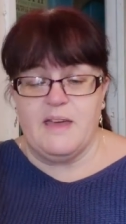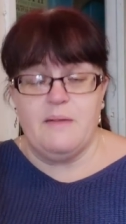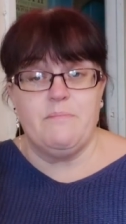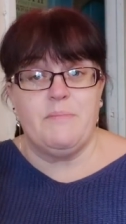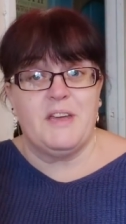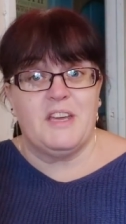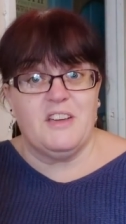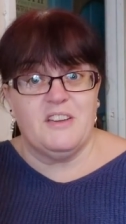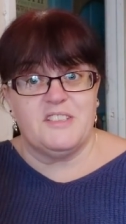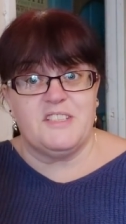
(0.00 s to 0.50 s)
it
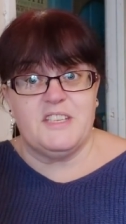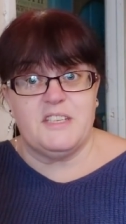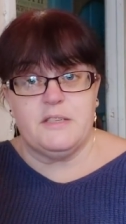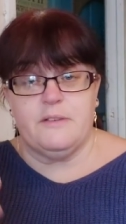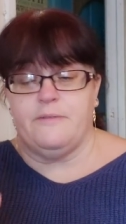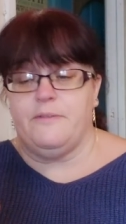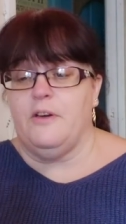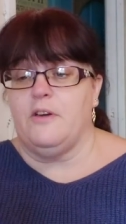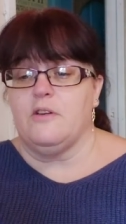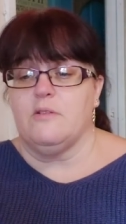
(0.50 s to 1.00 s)
because it's
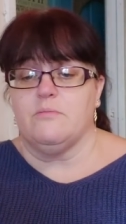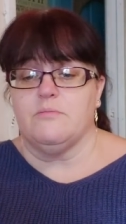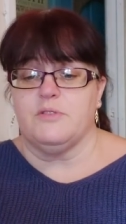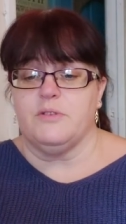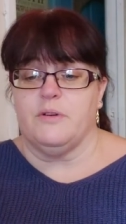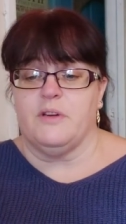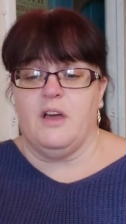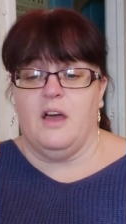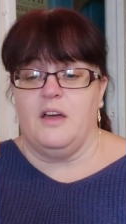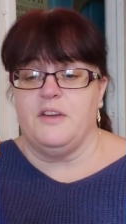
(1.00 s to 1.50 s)
a foam,
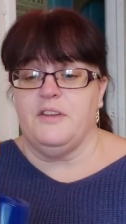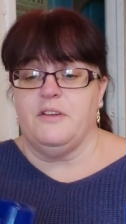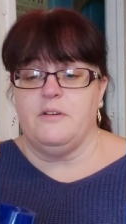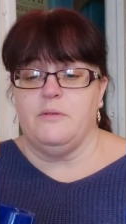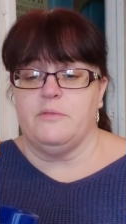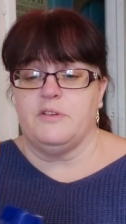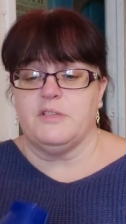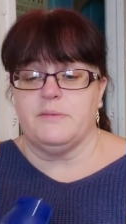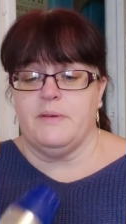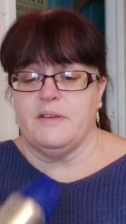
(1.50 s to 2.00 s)
so I don't
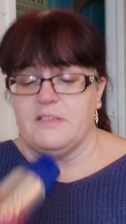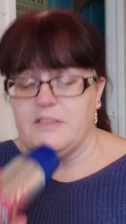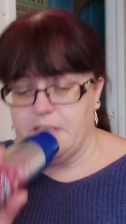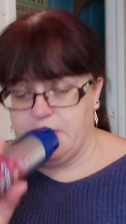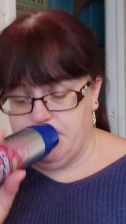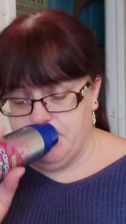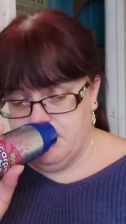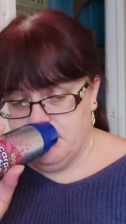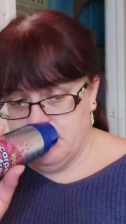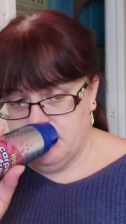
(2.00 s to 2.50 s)
know what it smells like.